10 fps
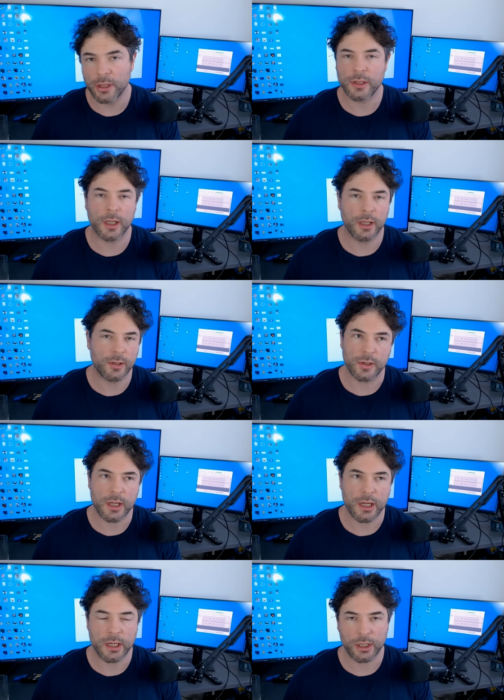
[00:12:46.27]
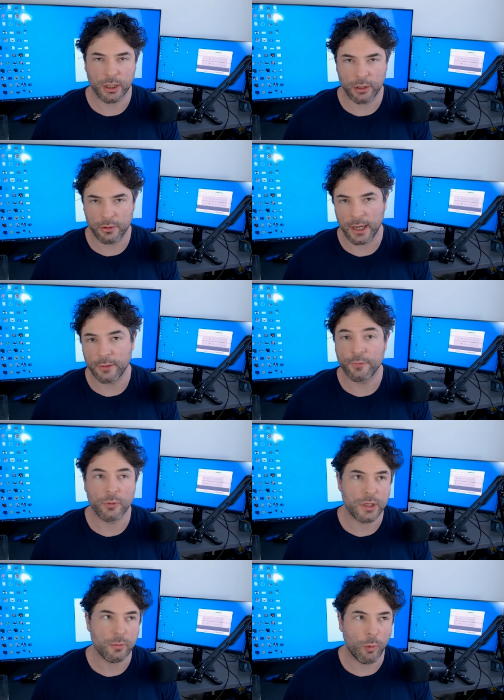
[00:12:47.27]
as the you know the
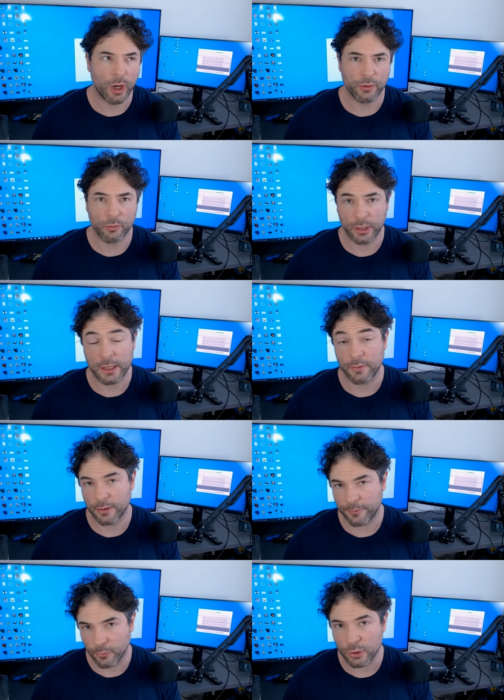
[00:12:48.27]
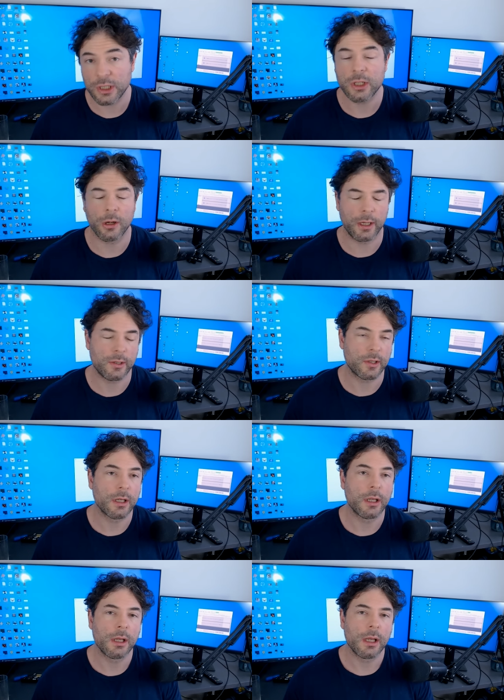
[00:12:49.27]
N41 or even the 40 dies.
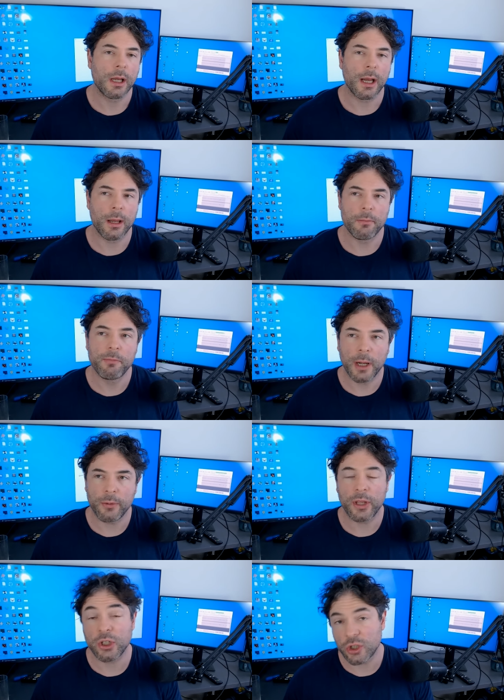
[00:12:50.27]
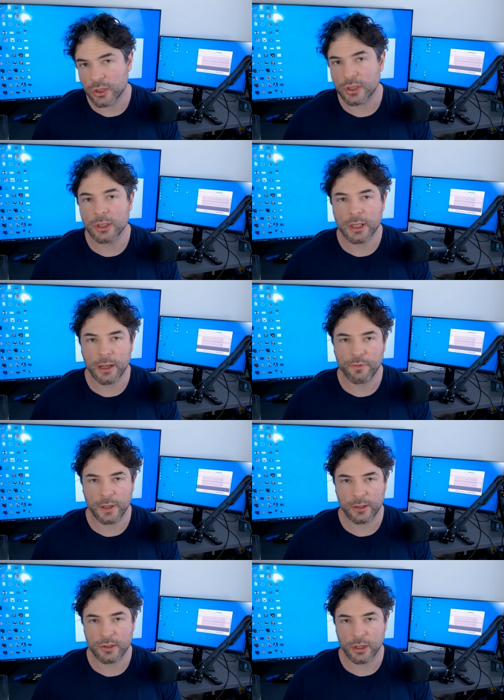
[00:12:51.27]
Um, but they just couldn't get
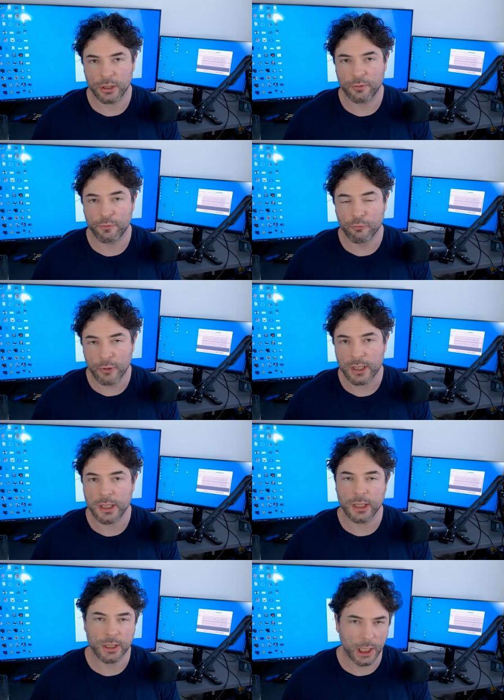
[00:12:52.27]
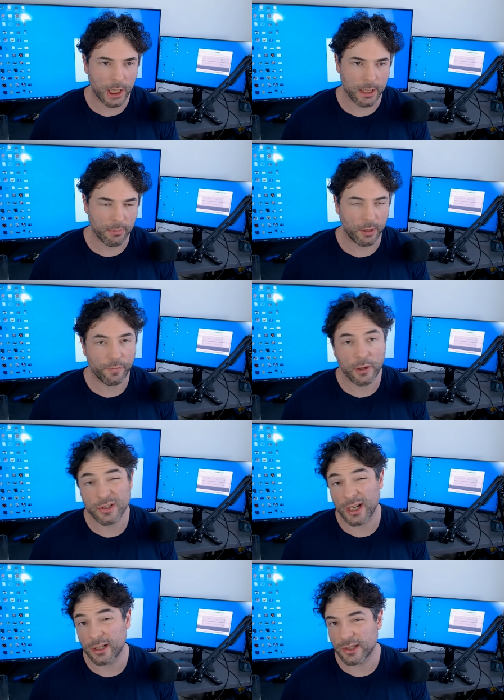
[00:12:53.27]
things kind of ready in time. And as far as
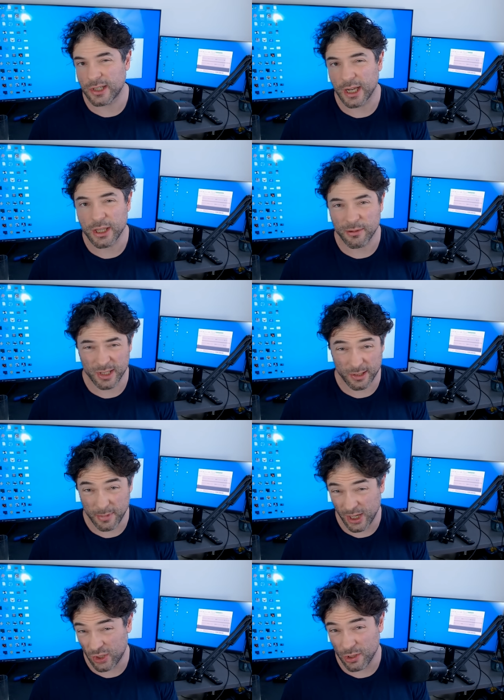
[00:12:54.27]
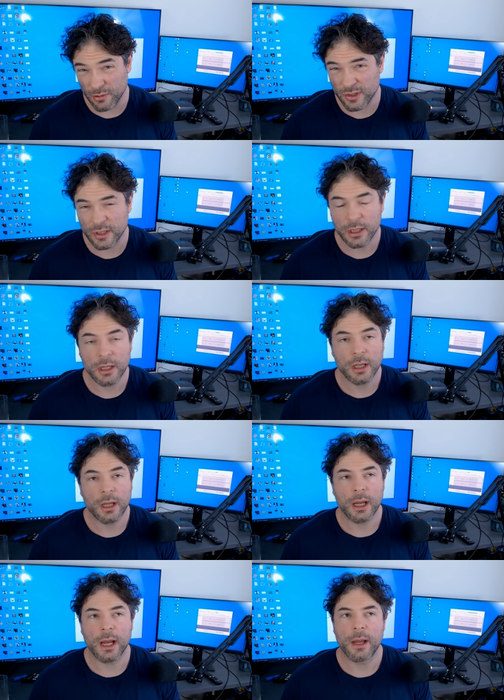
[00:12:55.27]
I understand, there were some issues,
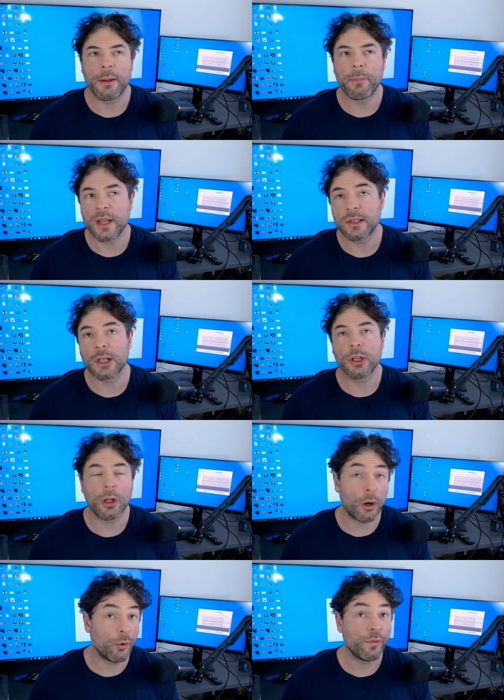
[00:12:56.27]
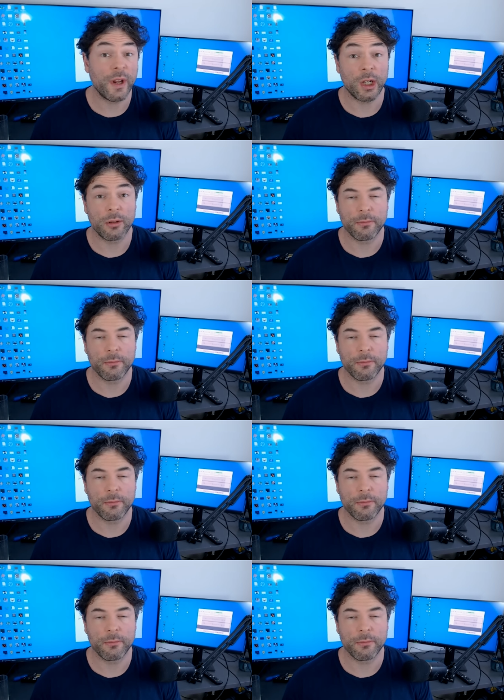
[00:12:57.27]
uh, and basically the whole thing